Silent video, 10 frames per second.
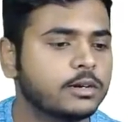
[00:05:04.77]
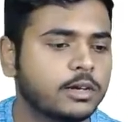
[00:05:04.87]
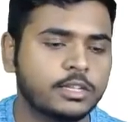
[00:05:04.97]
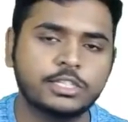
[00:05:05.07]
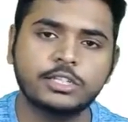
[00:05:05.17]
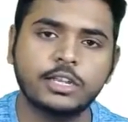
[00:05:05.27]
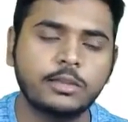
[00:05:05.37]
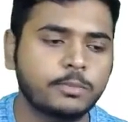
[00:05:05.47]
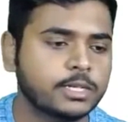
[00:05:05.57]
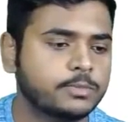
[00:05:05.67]
engineering
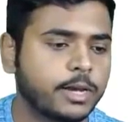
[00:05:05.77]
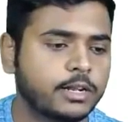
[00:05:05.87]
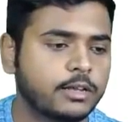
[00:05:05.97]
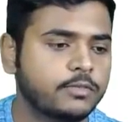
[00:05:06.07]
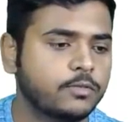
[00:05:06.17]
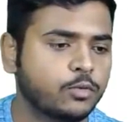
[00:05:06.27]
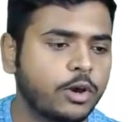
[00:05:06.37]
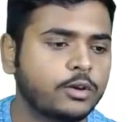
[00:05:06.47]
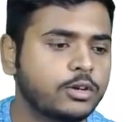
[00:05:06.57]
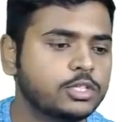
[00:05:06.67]
perspective,
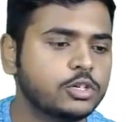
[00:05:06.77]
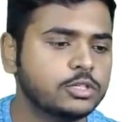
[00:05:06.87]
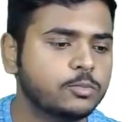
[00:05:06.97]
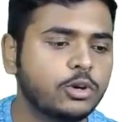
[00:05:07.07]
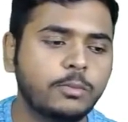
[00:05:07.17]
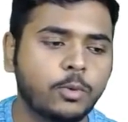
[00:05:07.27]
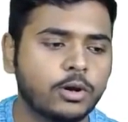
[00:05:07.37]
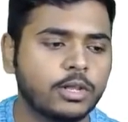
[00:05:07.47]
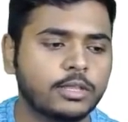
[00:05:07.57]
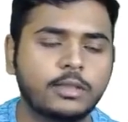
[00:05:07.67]
void ratio is more
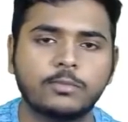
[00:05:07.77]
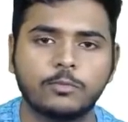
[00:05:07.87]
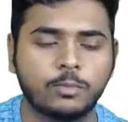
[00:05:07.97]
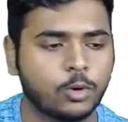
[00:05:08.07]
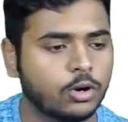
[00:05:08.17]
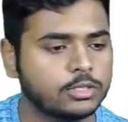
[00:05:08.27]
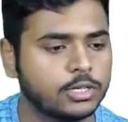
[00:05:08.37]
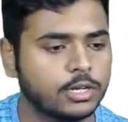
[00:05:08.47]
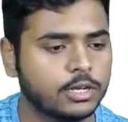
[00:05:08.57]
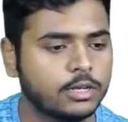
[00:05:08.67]
important than
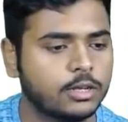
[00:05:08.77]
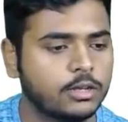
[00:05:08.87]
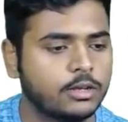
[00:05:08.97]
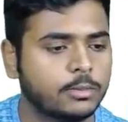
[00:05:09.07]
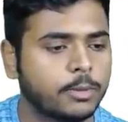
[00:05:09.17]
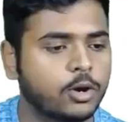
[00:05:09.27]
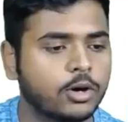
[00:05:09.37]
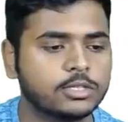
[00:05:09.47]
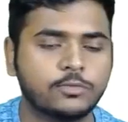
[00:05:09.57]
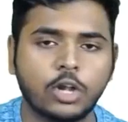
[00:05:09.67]
porosity
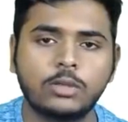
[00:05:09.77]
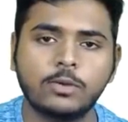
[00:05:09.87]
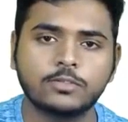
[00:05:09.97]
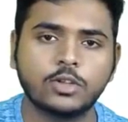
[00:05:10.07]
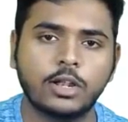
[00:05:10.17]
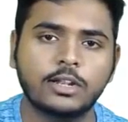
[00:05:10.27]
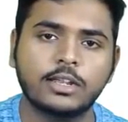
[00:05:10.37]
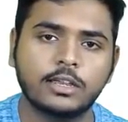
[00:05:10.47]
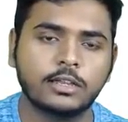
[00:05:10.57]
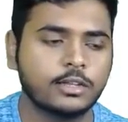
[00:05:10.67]
because volume of solid
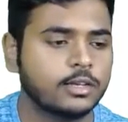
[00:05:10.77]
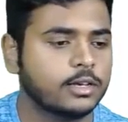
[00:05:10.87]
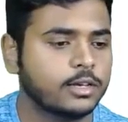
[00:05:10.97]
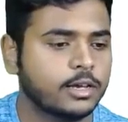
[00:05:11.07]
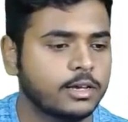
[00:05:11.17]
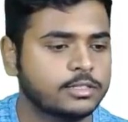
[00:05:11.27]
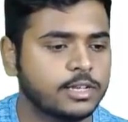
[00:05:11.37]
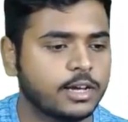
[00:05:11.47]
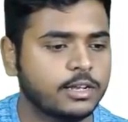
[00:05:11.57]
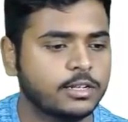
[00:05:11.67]
is
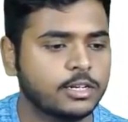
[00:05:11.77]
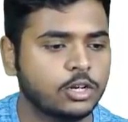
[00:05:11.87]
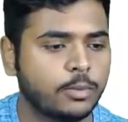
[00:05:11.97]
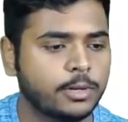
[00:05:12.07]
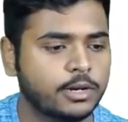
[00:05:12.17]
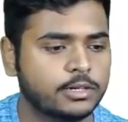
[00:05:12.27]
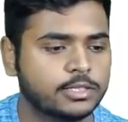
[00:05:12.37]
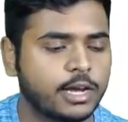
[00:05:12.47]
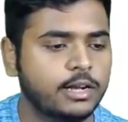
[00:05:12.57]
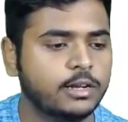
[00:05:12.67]
taken in the denominator
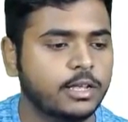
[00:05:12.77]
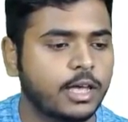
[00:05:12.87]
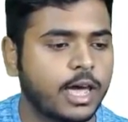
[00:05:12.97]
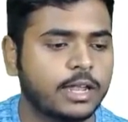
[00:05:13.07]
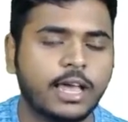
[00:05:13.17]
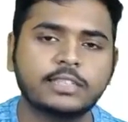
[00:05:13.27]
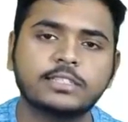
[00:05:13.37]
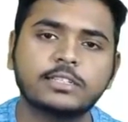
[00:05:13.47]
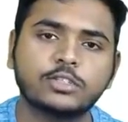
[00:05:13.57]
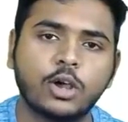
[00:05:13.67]
side, and as
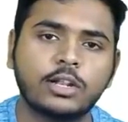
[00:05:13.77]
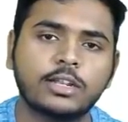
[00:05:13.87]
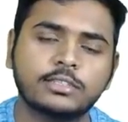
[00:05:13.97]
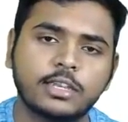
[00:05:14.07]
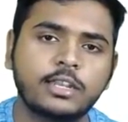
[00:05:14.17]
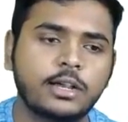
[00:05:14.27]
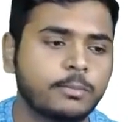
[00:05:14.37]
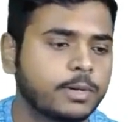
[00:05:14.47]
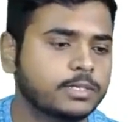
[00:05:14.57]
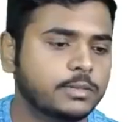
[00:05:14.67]
the solid is
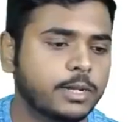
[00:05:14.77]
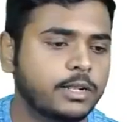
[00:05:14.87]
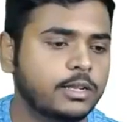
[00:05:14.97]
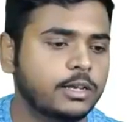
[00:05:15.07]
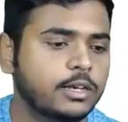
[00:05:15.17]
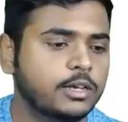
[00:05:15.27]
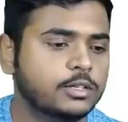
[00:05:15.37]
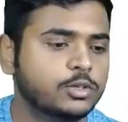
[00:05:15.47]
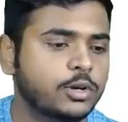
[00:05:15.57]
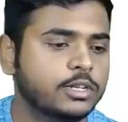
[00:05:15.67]
incompressible,
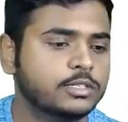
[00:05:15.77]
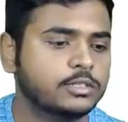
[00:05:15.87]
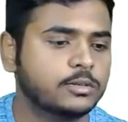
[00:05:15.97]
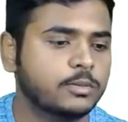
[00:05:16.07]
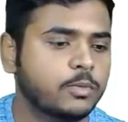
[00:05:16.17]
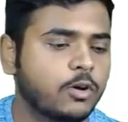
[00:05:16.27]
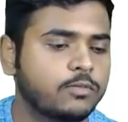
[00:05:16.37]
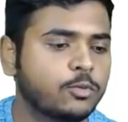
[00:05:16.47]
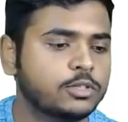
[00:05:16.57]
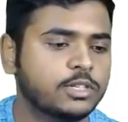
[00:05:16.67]
so it is of
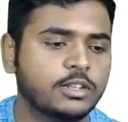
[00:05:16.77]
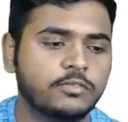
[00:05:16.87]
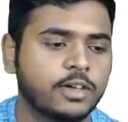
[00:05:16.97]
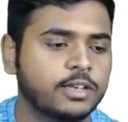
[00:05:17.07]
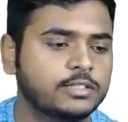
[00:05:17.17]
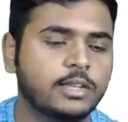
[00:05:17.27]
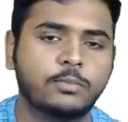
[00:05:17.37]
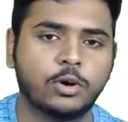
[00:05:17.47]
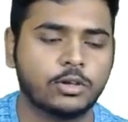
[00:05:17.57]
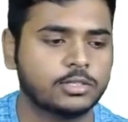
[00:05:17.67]
more significance than
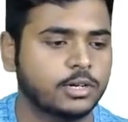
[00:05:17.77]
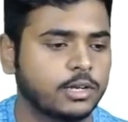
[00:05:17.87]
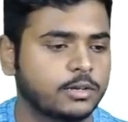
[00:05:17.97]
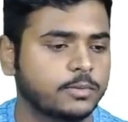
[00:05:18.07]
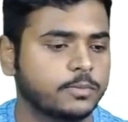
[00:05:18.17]
porosity.